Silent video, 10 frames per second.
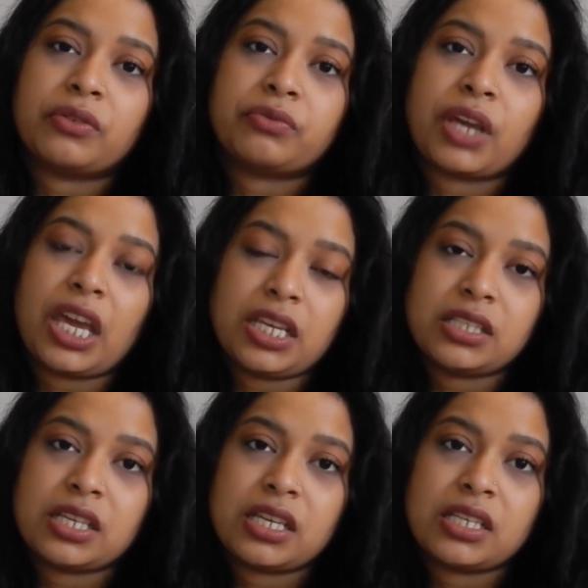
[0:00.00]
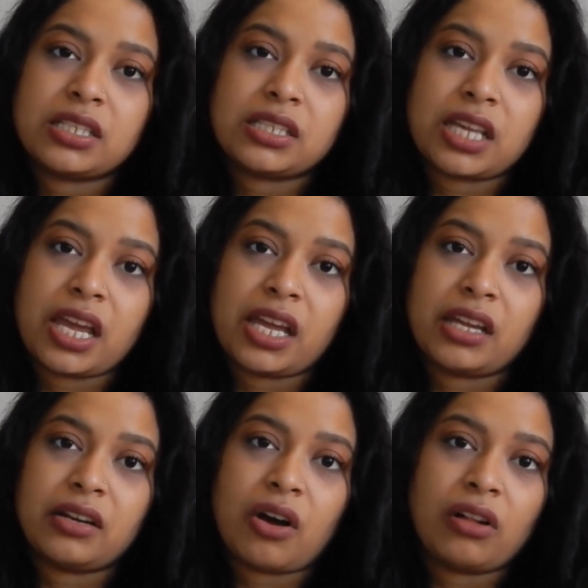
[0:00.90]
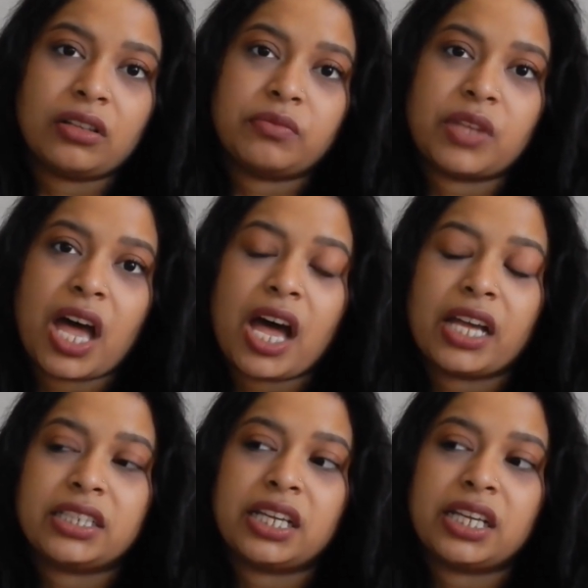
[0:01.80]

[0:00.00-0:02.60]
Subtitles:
of cases and all of that.